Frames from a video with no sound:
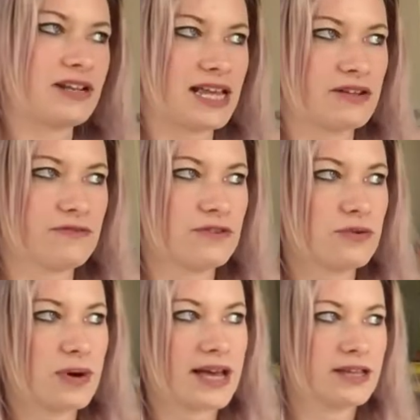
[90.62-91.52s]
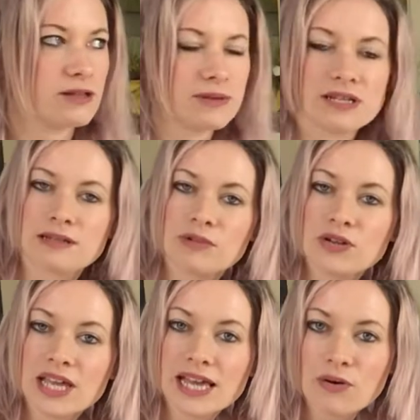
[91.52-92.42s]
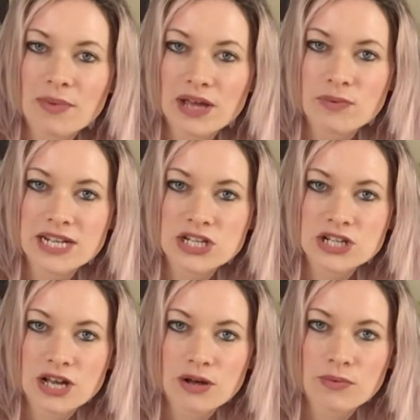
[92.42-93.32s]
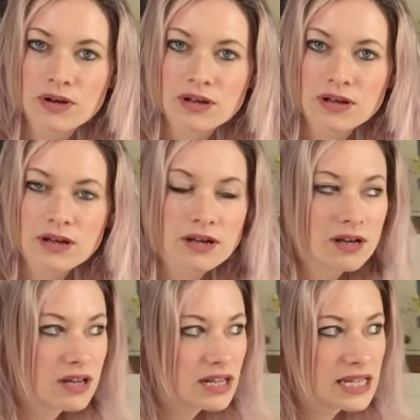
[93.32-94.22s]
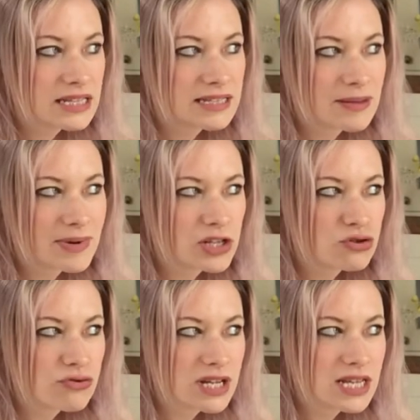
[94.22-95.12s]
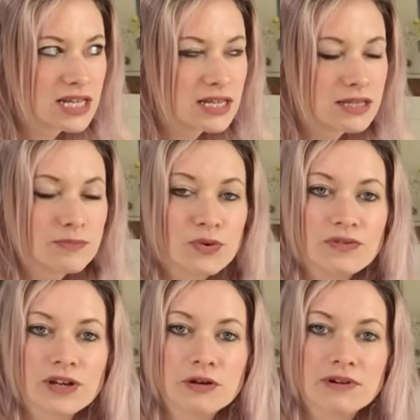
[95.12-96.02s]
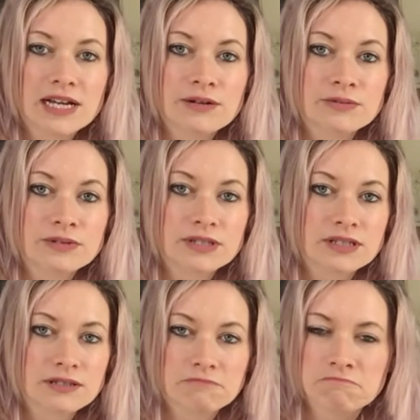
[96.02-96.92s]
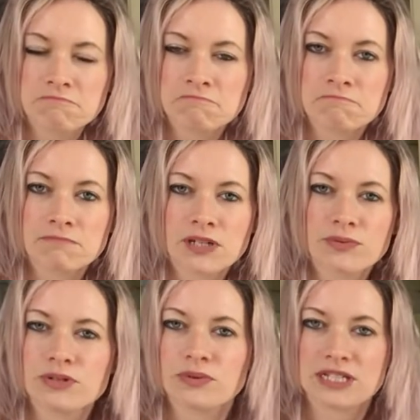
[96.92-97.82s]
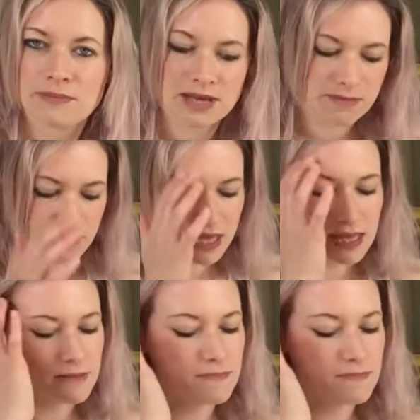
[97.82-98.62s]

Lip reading: had for a while because I'm looking out my window. I can see my trees moving around. I wonder what it might be.